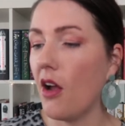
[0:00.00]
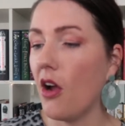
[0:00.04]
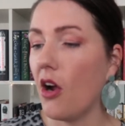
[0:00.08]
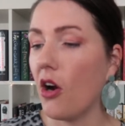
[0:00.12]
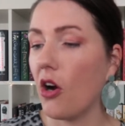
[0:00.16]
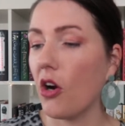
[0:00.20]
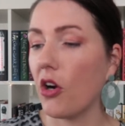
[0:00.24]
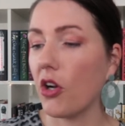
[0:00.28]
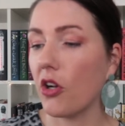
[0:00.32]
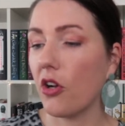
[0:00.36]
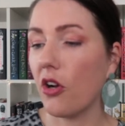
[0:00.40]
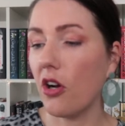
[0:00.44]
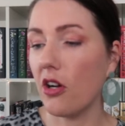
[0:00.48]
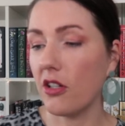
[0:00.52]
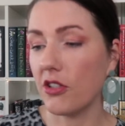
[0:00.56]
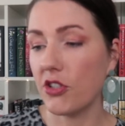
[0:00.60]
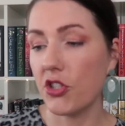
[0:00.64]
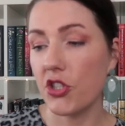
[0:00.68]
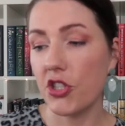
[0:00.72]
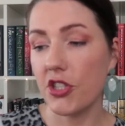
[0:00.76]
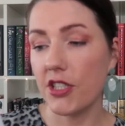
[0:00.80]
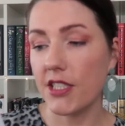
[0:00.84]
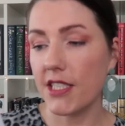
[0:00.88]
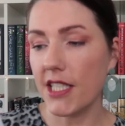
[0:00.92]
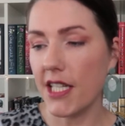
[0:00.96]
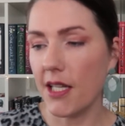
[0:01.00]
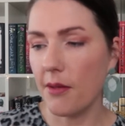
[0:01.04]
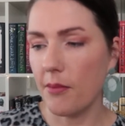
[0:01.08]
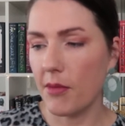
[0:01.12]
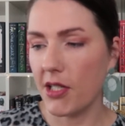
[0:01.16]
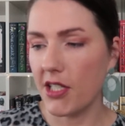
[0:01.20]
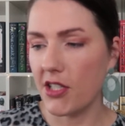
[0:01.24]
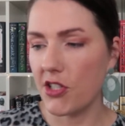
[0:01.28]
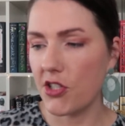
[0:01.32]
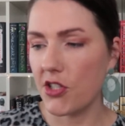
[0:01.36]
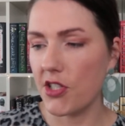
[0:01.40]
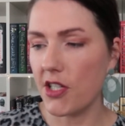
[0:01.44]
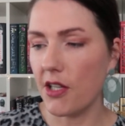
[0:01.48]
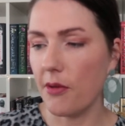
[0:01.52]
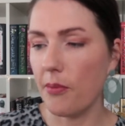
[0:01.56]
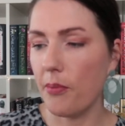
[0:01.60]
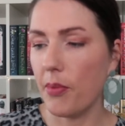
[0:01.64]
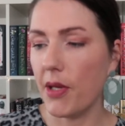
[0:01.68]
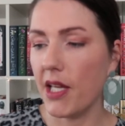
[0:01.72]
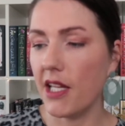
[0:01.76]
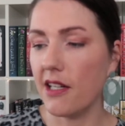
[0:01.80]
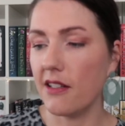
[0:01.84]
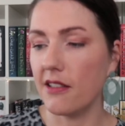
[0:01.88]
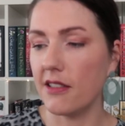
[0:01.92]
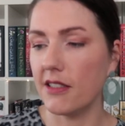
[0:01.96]
Her conjured image
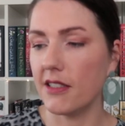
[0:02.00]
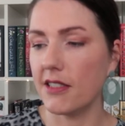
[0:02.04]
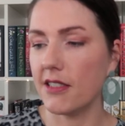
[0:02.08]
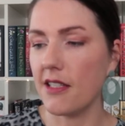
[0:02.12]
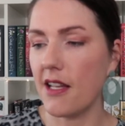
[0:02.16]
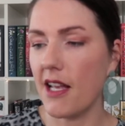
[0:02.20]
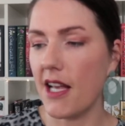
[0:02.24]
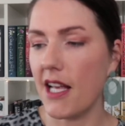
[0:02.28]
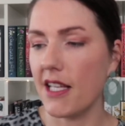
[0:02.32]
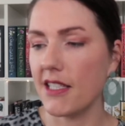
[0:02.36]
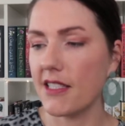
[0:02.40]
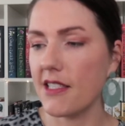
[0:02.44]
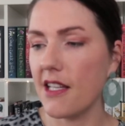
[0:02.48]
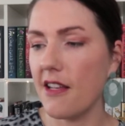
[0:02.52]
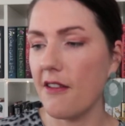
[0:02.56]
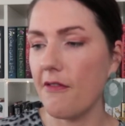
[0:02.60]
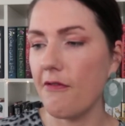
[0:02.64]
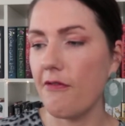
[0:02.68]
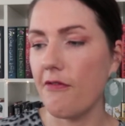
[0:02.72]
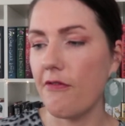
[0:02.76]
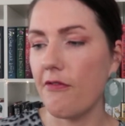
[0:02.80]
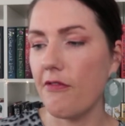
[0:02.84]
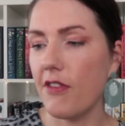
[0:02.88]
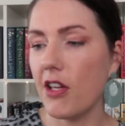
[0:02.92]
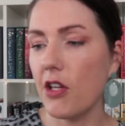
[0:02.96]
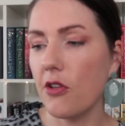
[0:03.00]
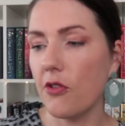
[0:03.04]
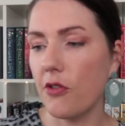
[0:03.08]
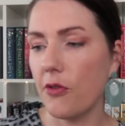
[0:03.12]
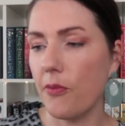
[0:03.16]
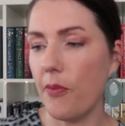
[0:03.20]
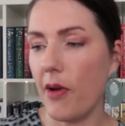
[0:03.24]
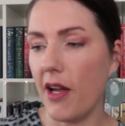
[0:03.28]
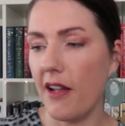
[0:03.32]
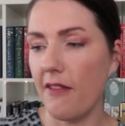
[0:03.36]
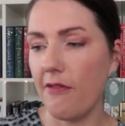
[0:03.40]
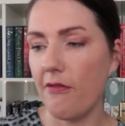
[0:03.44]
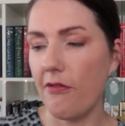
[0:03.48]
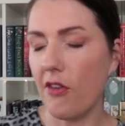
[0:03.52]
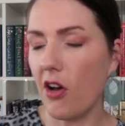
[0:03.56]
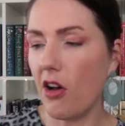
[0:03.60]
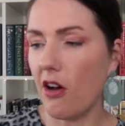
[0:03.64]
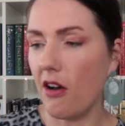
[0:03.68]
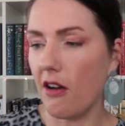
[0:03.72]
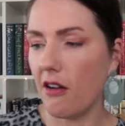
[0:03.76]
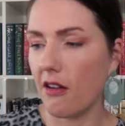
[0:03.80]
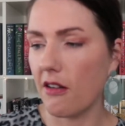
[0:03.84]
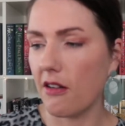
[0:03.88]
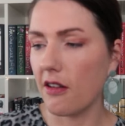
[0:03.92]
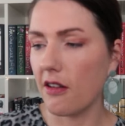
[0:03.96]
appears as if filled by
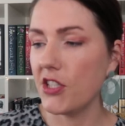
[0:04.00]
fog.